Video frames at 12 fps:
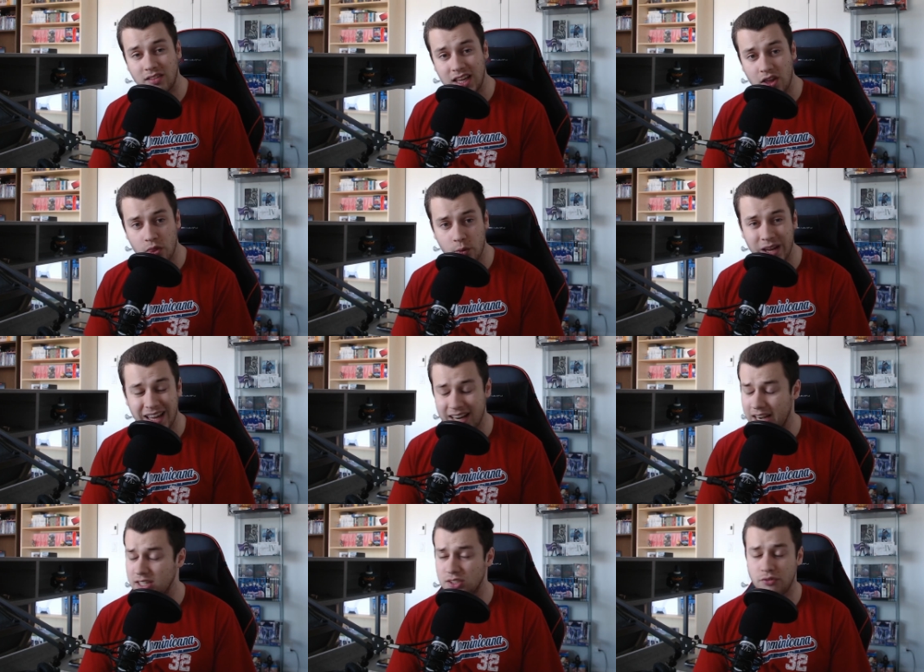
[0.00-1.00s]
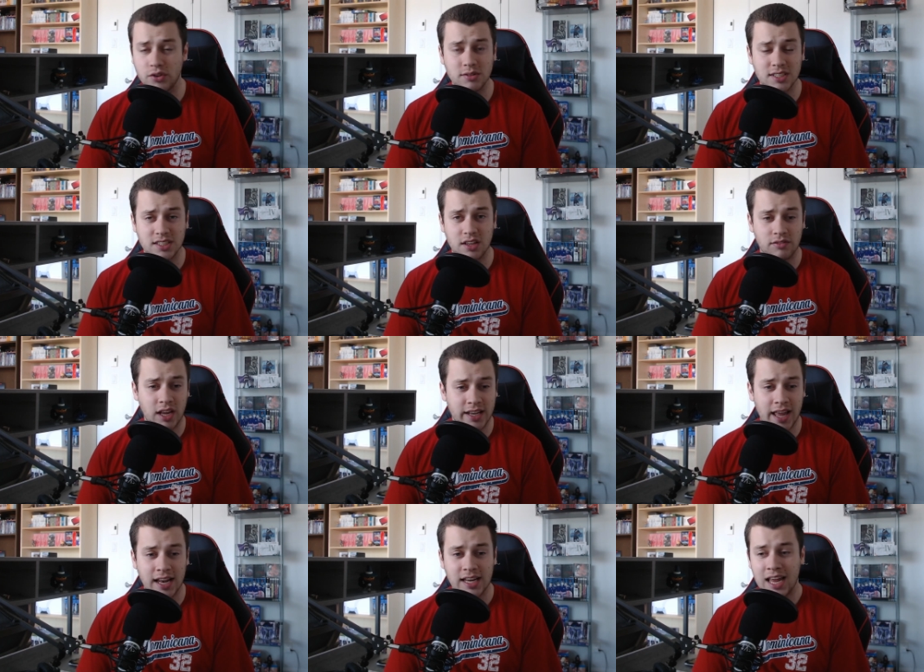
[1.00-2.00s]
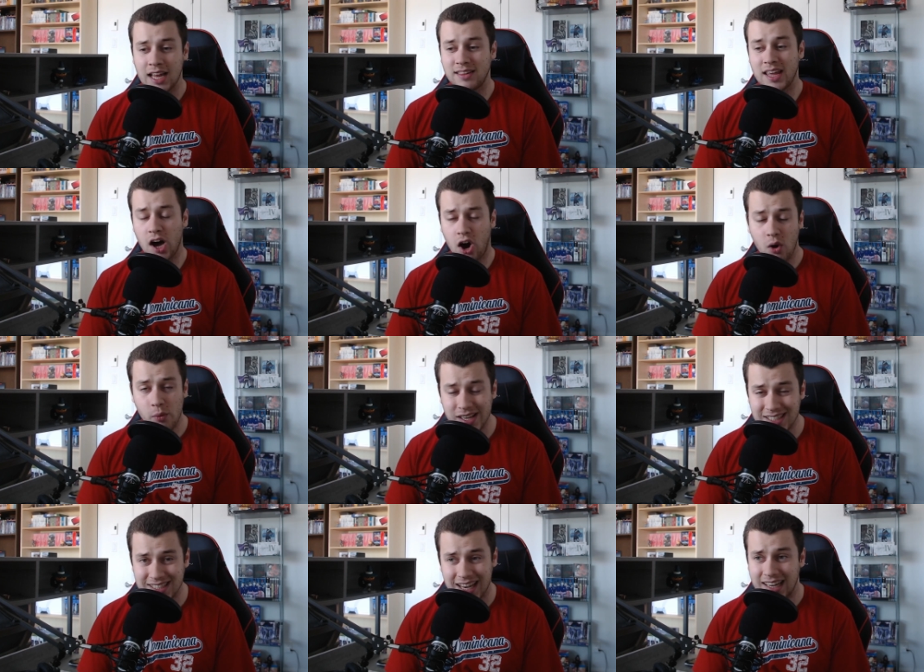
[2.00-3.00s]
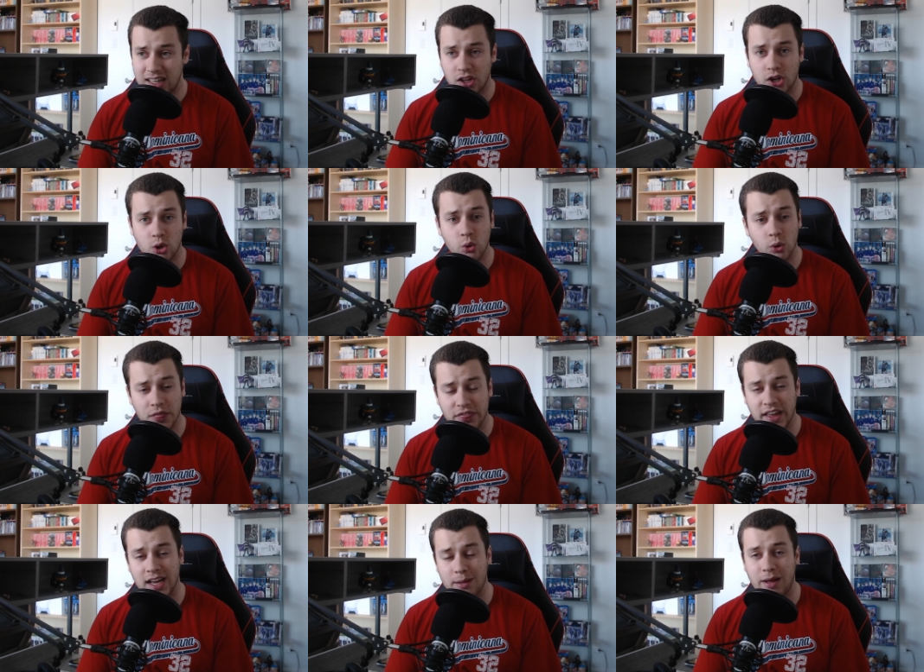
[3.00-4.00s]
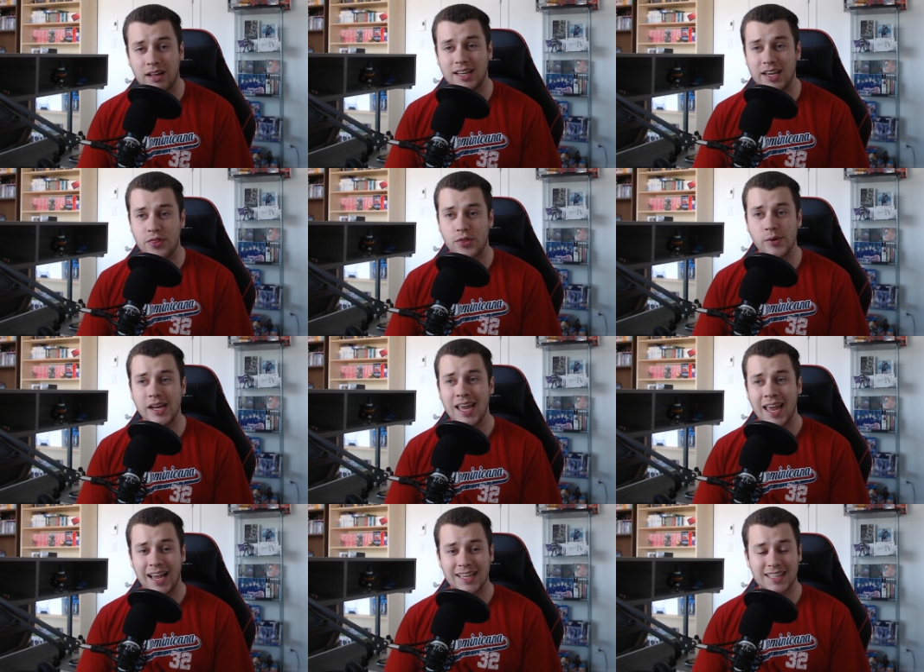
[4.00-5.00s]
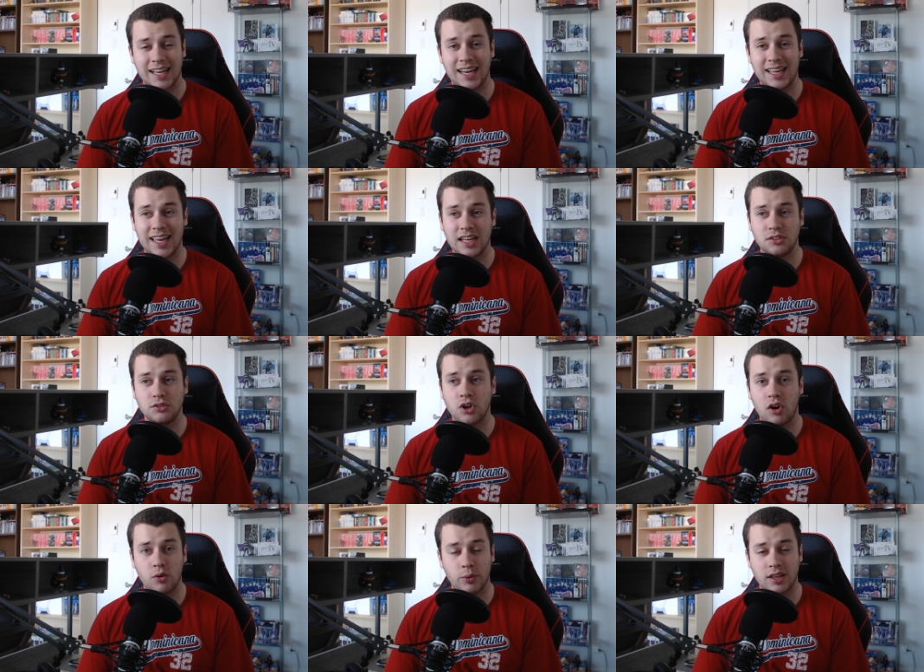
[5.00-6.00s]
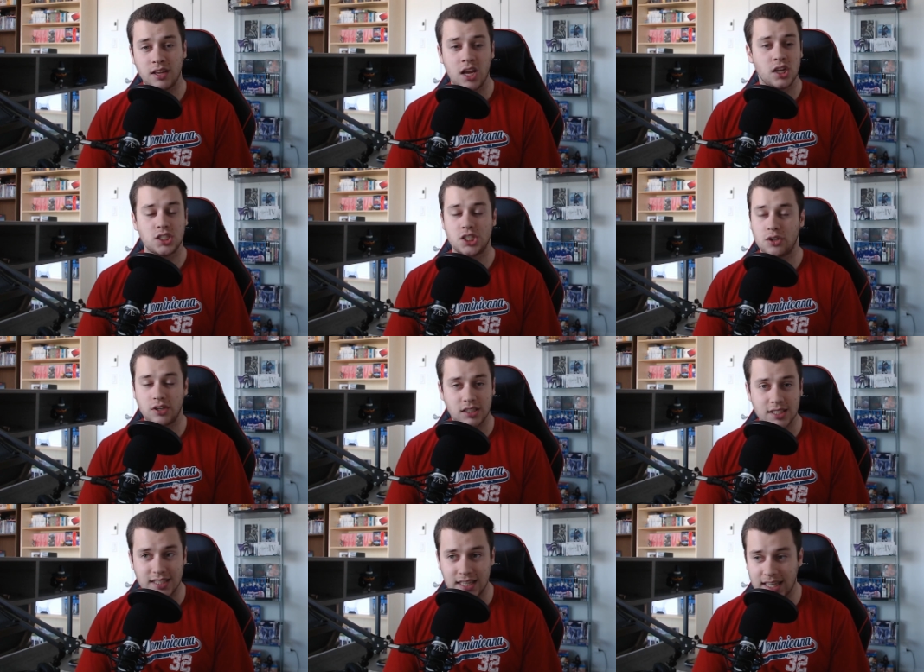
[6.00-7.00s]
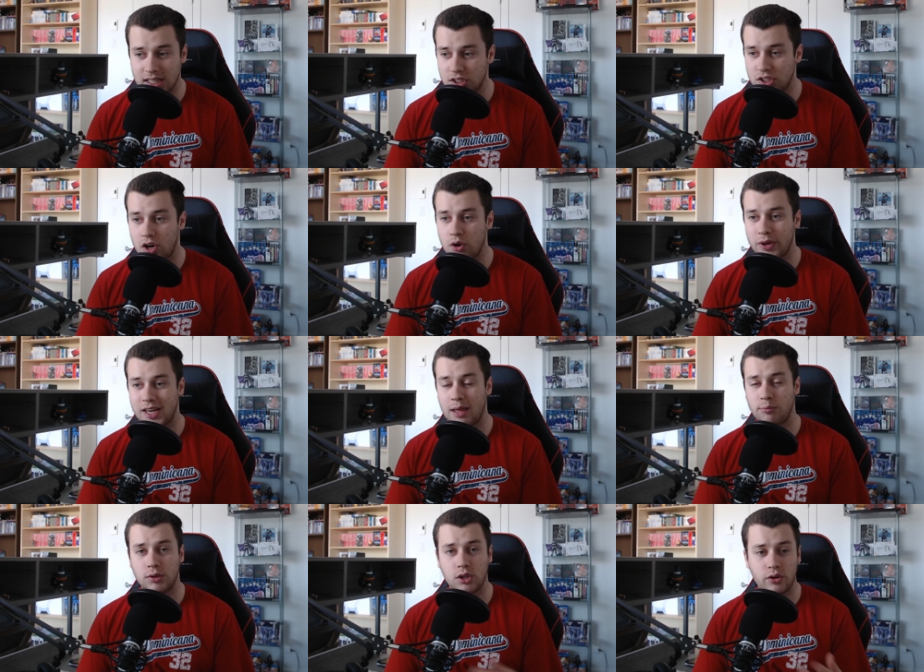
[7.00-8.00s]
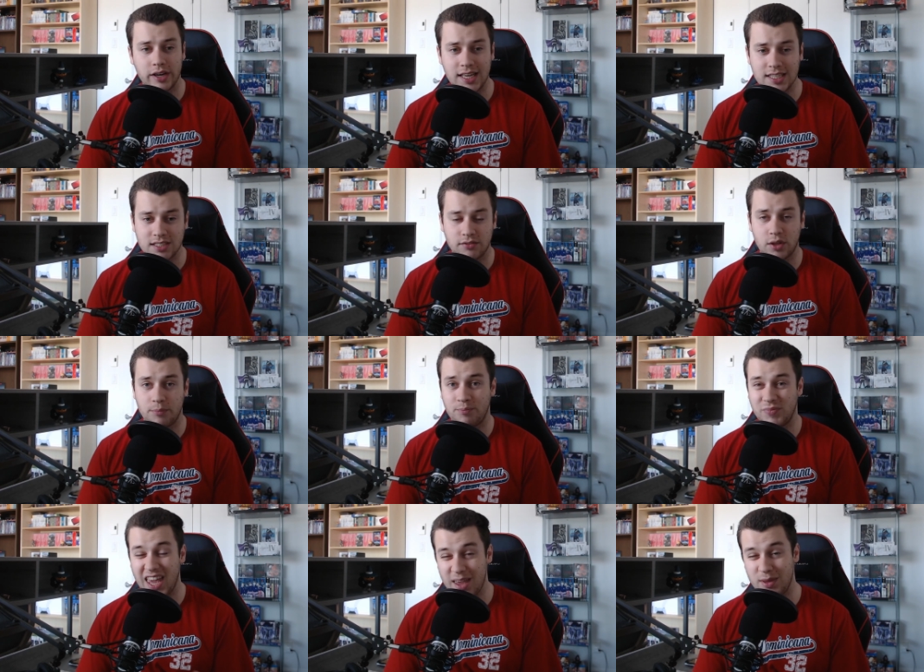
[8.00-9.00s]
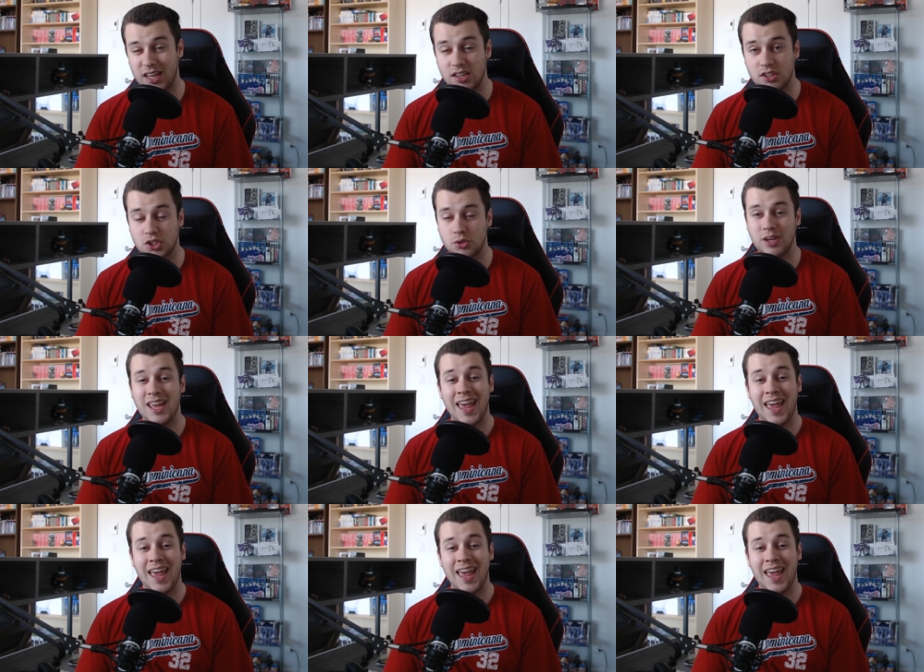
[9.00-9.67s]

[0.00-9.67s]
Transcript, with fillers: E three and interviews and stuff like that, they always say that the cool thing about E three is that they get to talk with journalists, they get to talk with employees of the gaming industry